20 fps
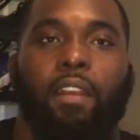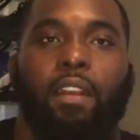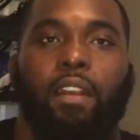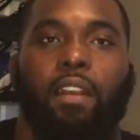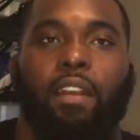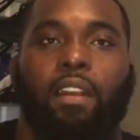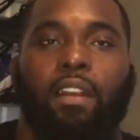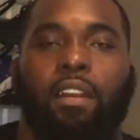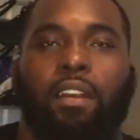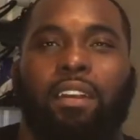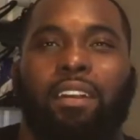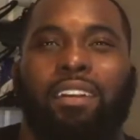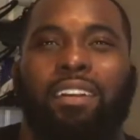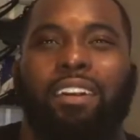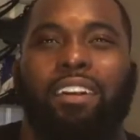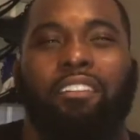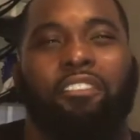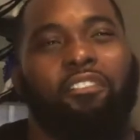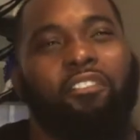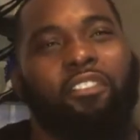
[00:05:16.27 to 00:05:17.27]

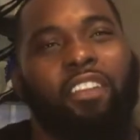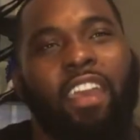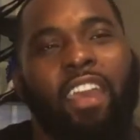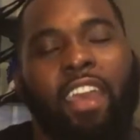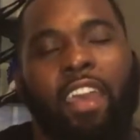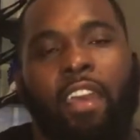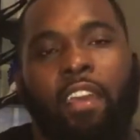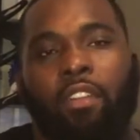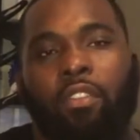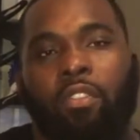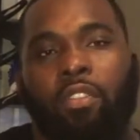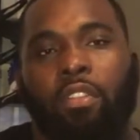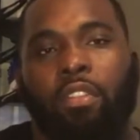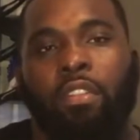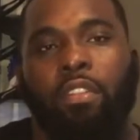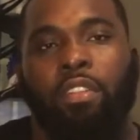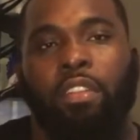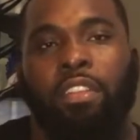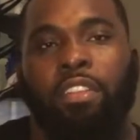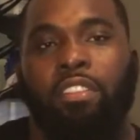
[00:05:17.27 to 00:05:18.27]
a fad, or
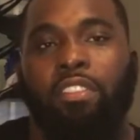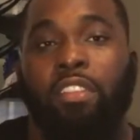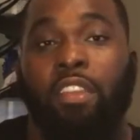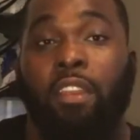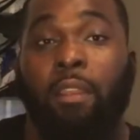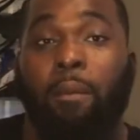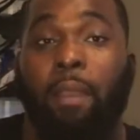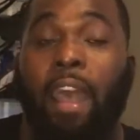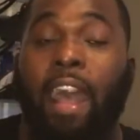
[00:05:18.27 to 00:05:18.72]
it shouldn't,